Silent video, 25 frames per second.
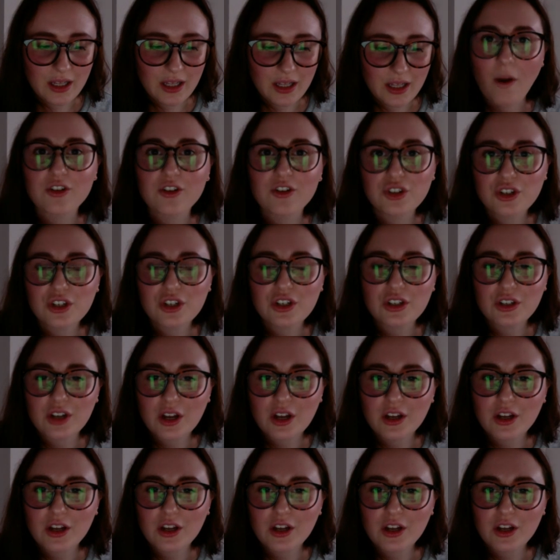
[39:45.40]

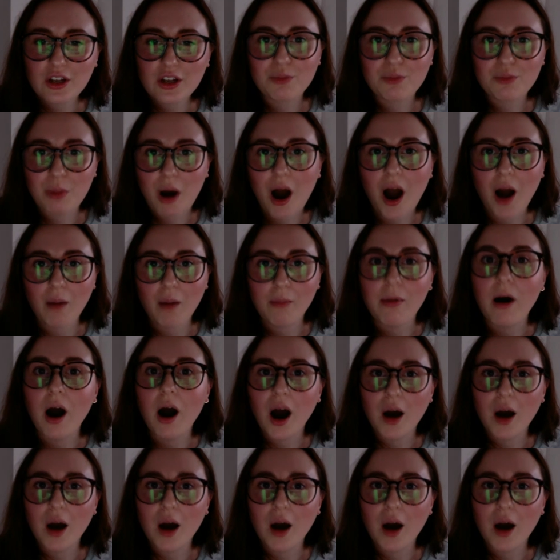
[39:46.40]
question does pop
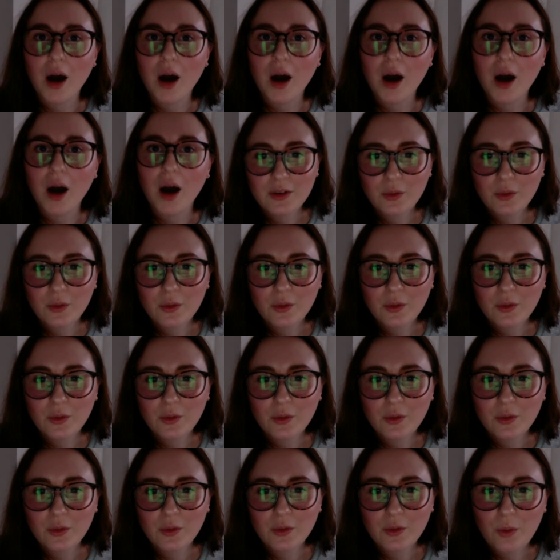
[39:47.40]
up
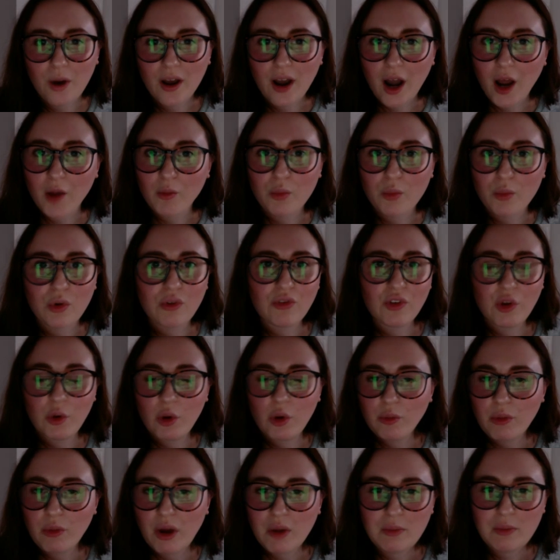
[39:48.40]
when I'm
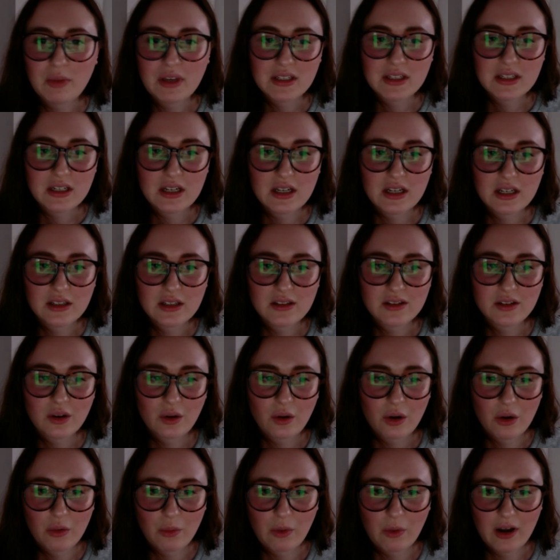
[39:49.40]
reviewing my business
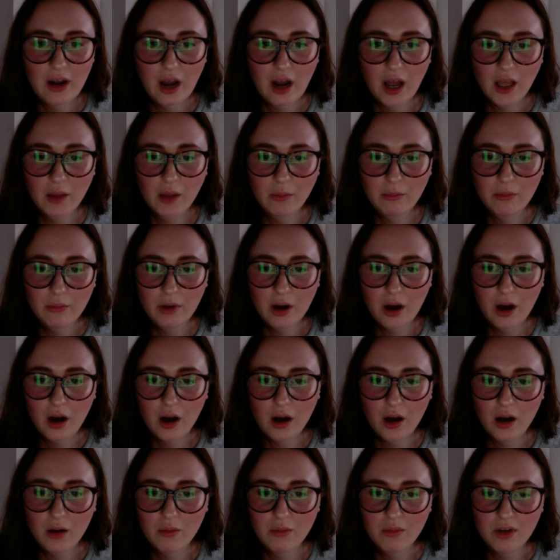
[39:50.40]
or when I'm
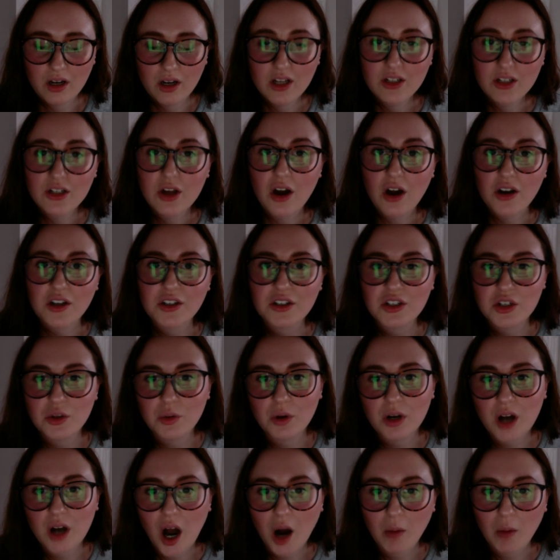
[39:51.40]
talking to a
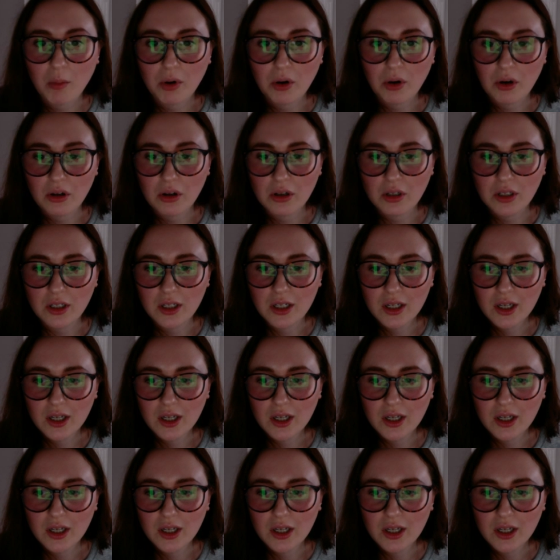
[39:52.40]
couple.